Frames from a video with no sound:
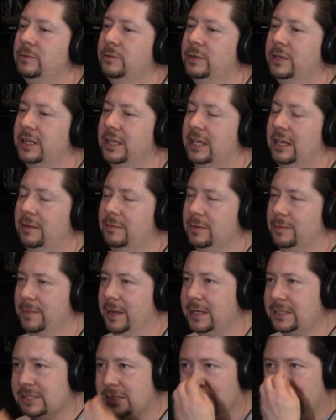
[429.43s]
when it came to
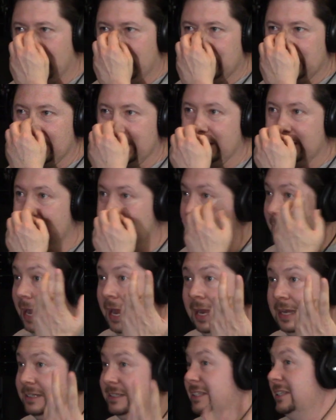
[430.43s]
Mexico, like,
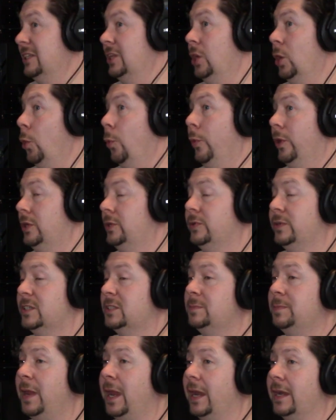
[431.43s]
I didn't know what to
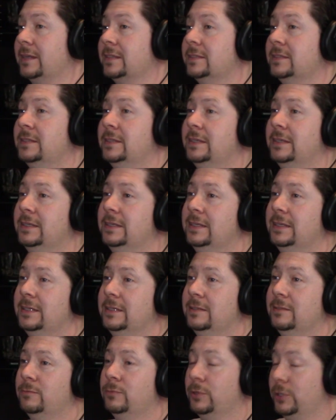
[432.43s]
expect.
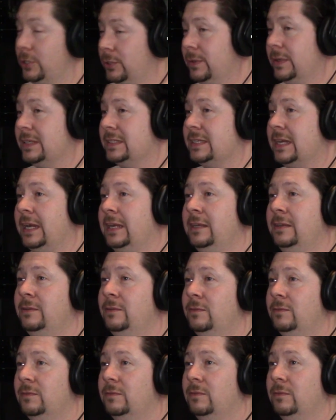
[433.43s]
Were you excited
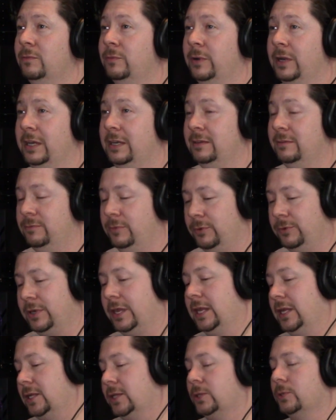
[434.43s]
when we were
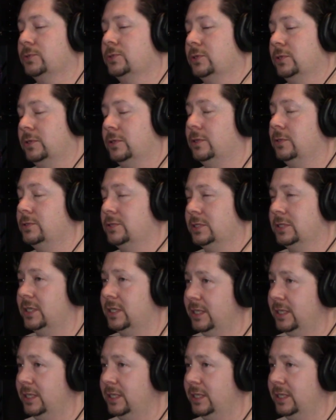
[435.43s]
getting closer and closer to